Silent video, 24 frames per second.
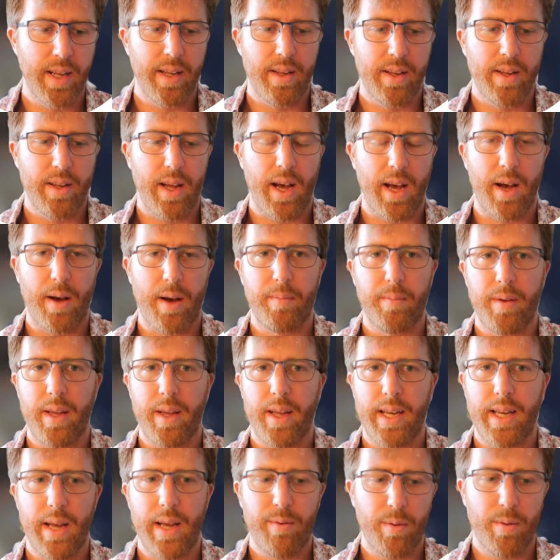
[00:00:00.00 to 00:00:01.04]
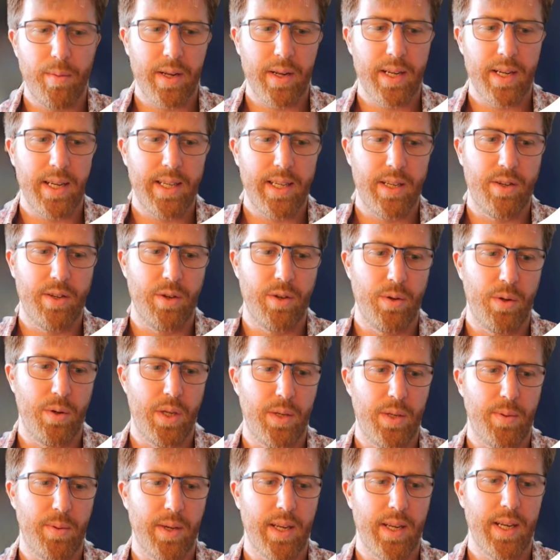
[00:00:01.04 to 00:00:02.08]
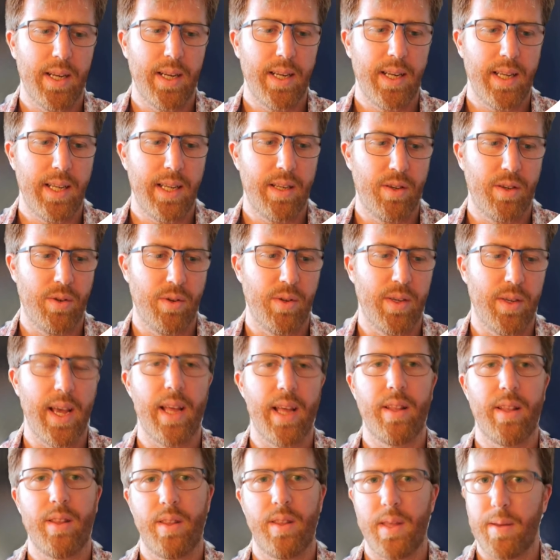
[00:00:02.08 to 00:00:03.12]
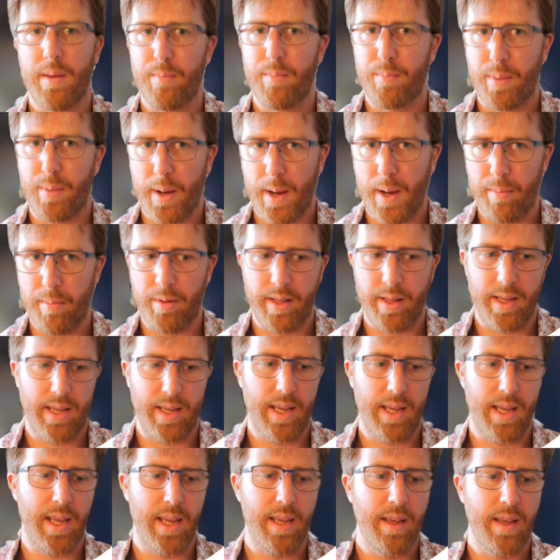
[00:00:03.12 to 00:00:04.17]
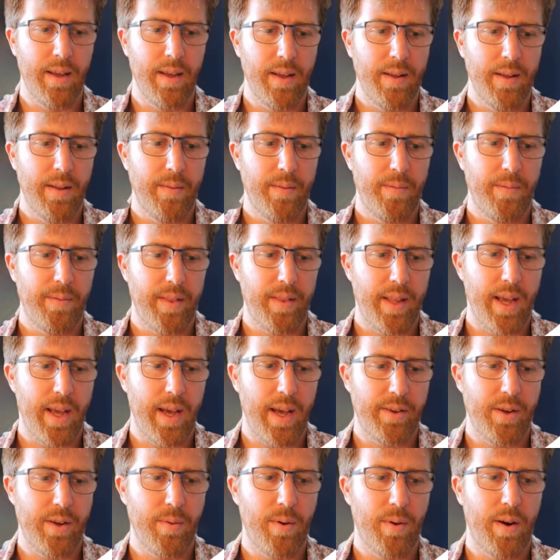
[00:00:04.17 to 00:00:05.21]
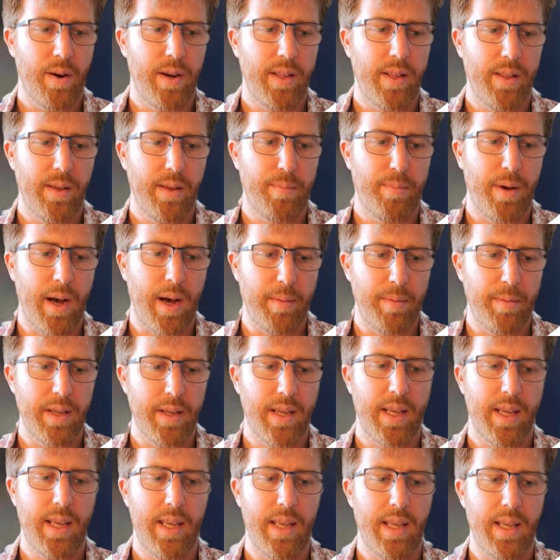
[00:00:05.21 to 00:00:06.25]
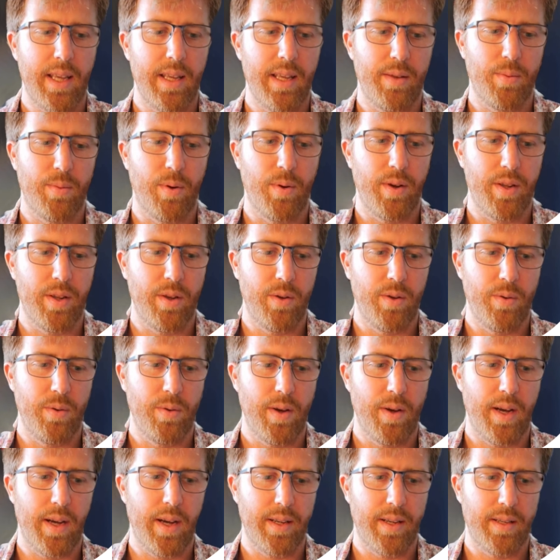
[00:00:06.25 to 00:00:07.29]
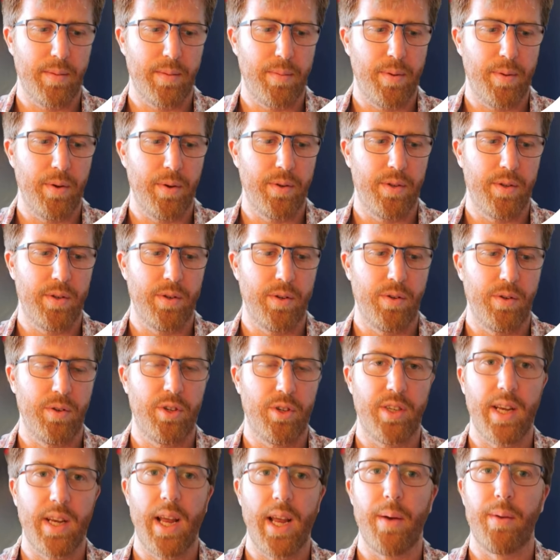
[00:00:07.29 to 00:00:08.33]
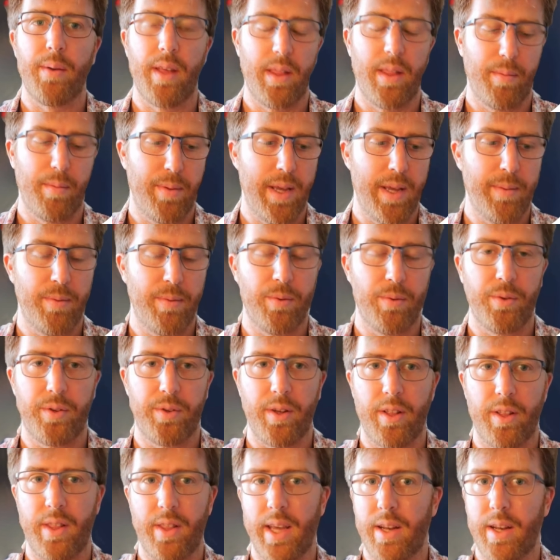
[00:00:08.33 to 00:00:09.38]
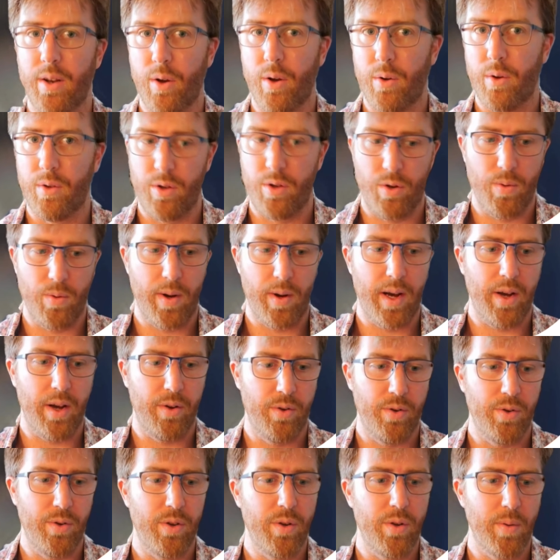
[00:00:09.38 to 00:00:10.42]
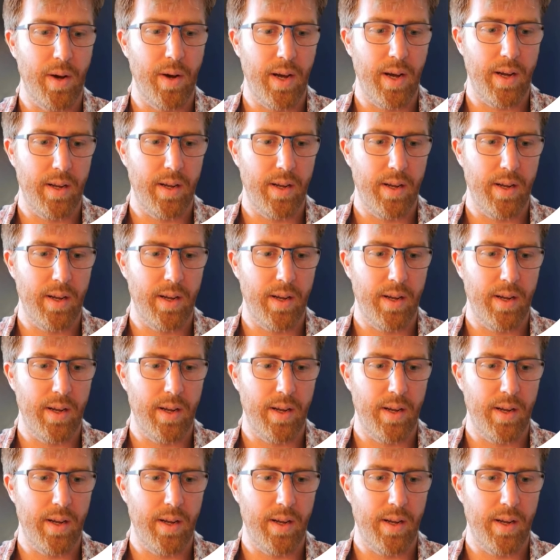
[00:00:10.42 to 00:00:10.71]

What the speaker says: And now what we're going to need to do is we're going to need to get the public key. Now, don't worry, the public key is what you are supposed to share with other people so that they know you are who you are.